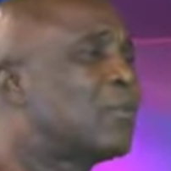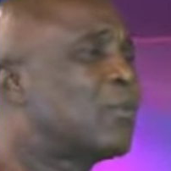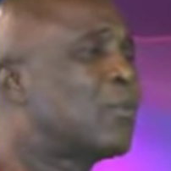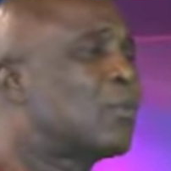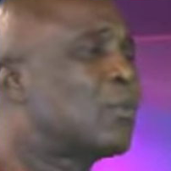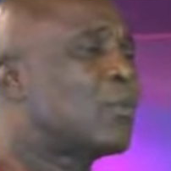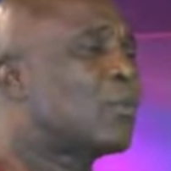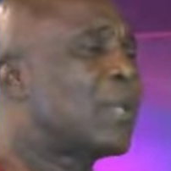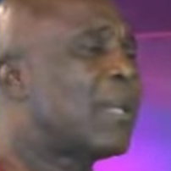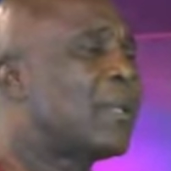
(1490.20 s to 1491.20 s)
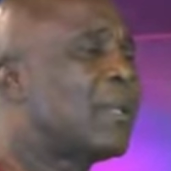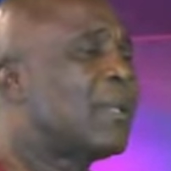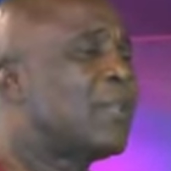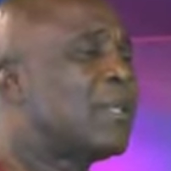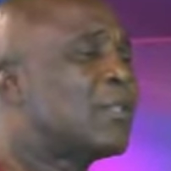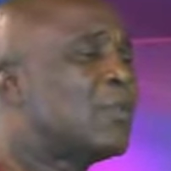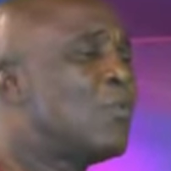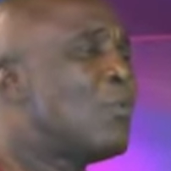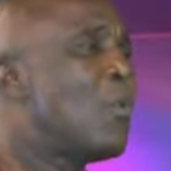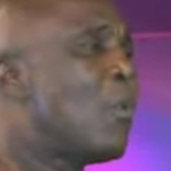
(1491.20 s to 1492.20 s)
just to show that there's
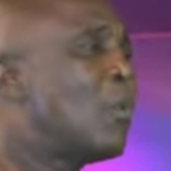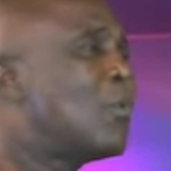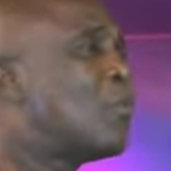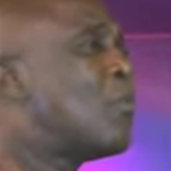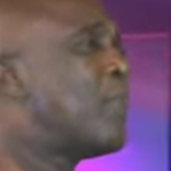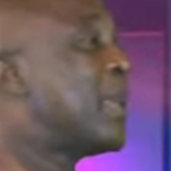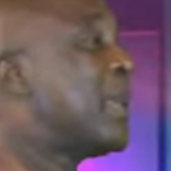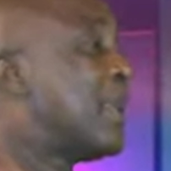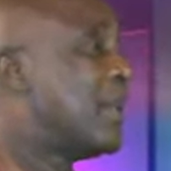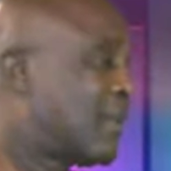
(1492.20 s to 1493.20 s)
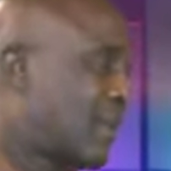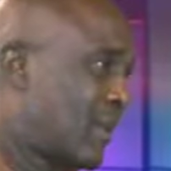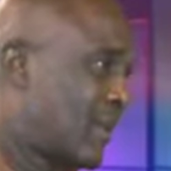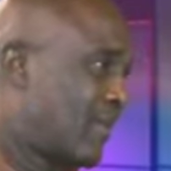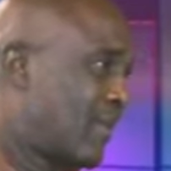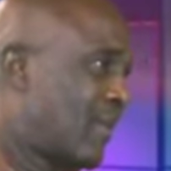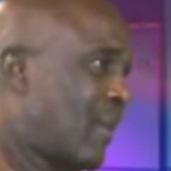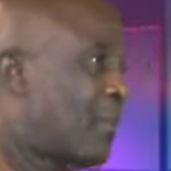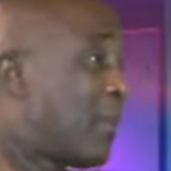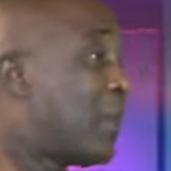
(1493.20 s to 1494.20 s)
no more hope again.
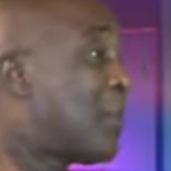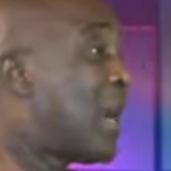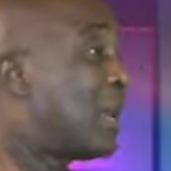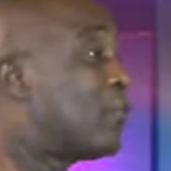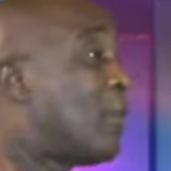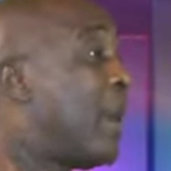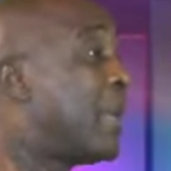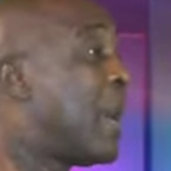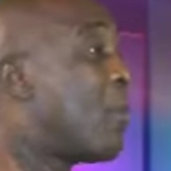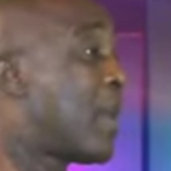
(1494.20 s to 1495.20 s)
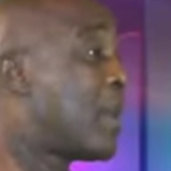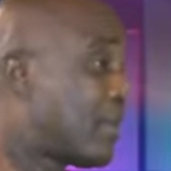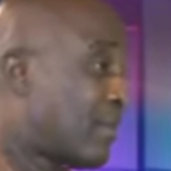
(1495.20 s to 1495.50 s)
People now have to buy their way.